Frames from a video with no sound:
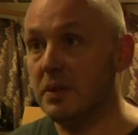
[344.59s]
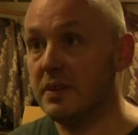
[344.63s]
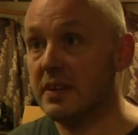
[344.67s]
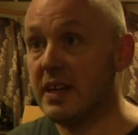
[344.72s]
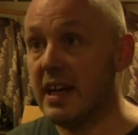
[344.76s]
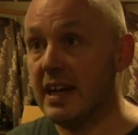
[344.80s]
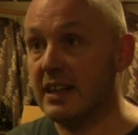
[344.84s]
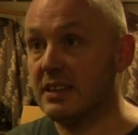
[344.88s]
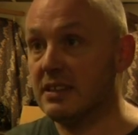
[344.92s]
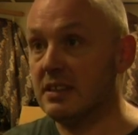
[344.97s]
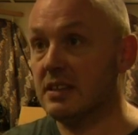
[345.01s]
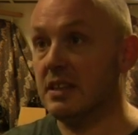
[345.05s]
It's
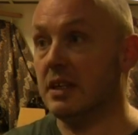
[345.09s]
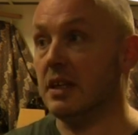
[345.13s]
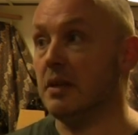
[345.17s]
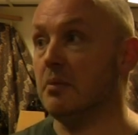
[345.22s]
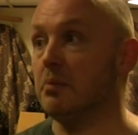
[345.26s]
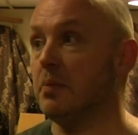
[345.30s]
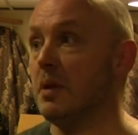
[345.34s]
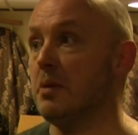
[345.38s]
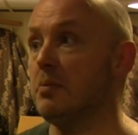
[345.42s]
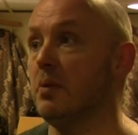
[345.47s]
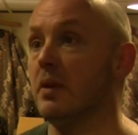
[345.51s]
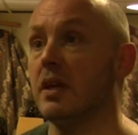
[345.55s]
actually
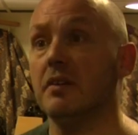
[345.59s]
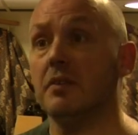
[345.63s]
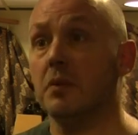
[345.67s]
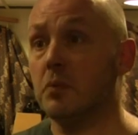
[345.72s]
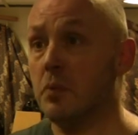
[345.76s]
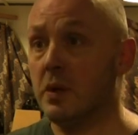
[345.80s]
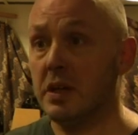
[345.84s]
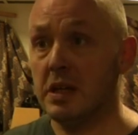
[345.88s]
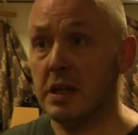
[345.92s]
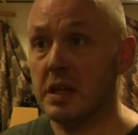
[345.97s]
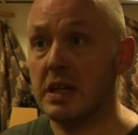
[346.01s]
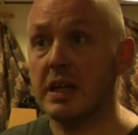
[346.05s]
people that
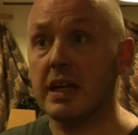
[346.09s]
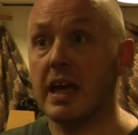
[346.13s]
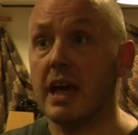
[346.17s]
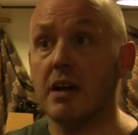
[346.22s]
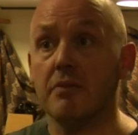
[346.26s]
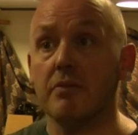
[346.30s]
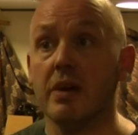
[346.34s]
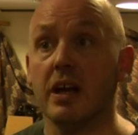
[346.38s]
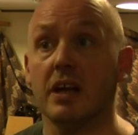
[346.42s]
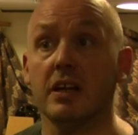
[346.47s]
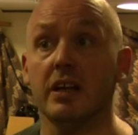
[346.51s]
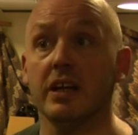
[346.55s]
we
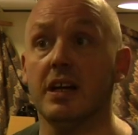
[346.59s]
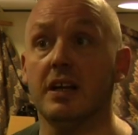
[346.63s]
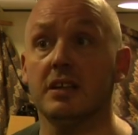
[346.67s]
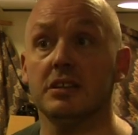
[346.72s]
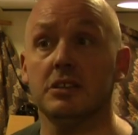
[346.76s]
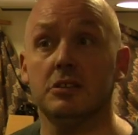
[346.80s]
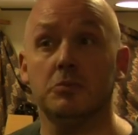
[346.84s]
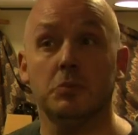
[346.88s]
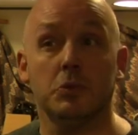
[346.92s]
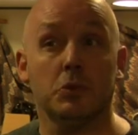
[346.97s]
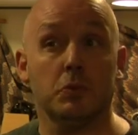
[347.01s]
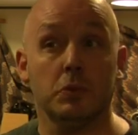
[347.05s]
get regular
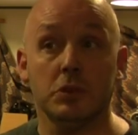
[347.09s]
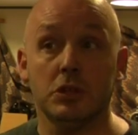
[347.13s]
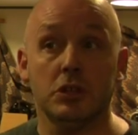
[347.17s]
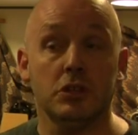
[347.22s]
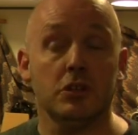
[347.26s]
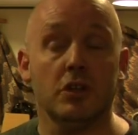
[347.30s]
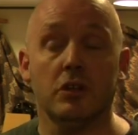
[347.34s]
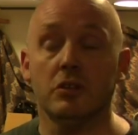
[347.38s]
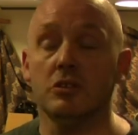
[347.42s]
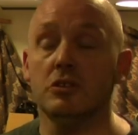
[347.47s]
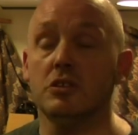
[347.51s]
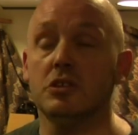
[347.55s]
customers, which you
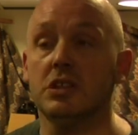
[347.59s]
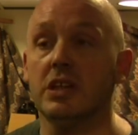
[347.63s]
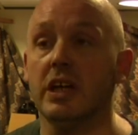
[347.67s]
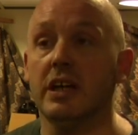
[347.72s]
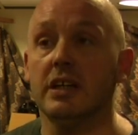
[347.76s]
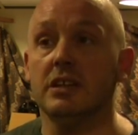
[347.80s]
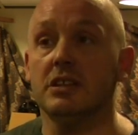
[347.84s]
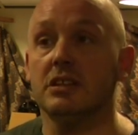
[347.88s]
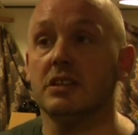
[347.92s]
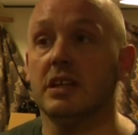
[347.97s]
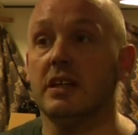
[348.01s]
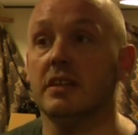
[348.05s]
don't usually
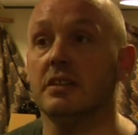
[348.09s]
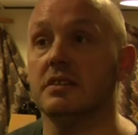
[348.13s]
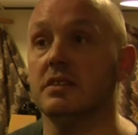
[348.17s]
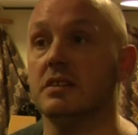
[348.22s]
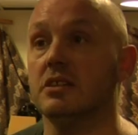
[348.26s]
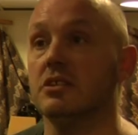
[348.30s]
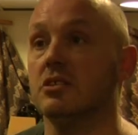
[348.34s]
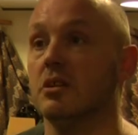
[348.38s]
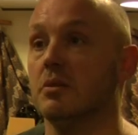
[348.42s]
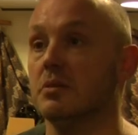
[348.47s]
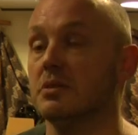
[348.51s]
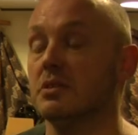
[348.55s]
get in charity
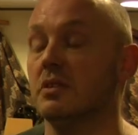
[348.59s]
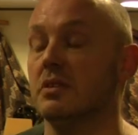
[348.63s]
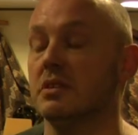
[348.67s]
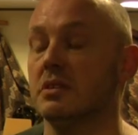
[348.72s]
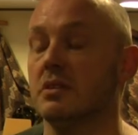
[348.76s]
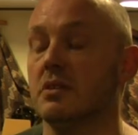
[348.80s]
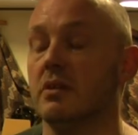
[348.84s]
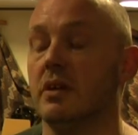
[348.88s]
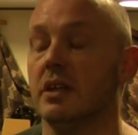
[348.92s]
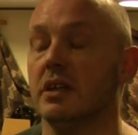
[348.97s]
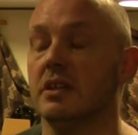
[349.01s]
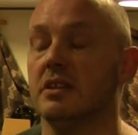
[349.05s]
shops. So
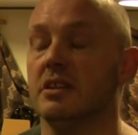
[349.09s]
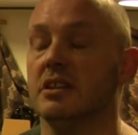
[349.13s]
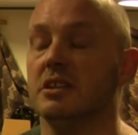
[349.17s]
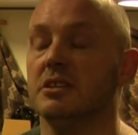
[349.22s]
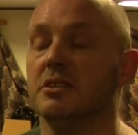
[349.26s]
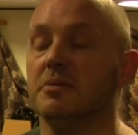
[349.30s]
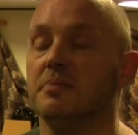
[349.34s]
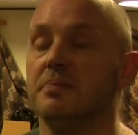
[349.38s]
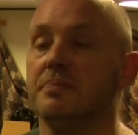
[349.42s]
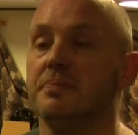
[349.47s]
it's quite good.